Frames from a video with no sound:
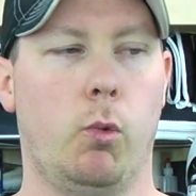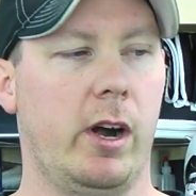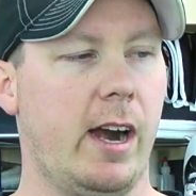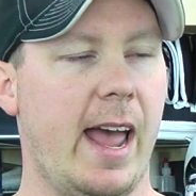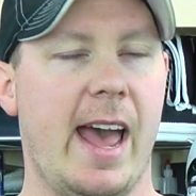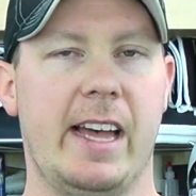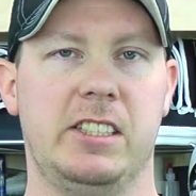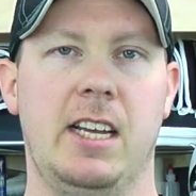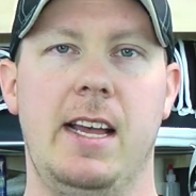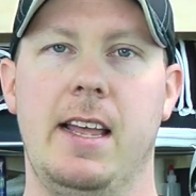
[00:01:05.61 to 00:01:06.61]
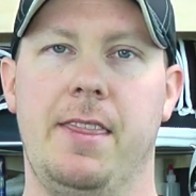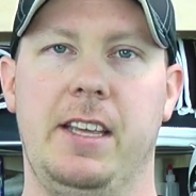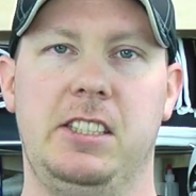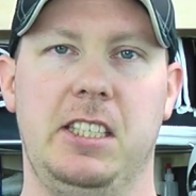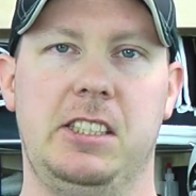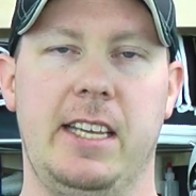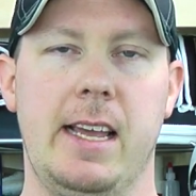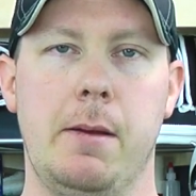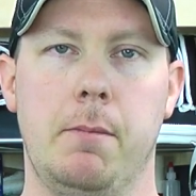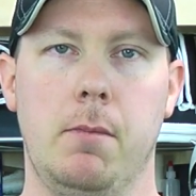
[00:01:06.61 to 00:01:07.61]
whereas the
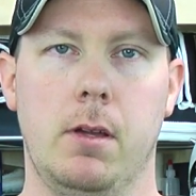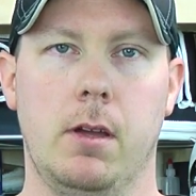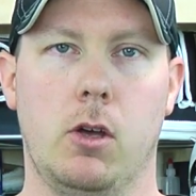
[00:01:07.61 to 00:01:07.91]
CCM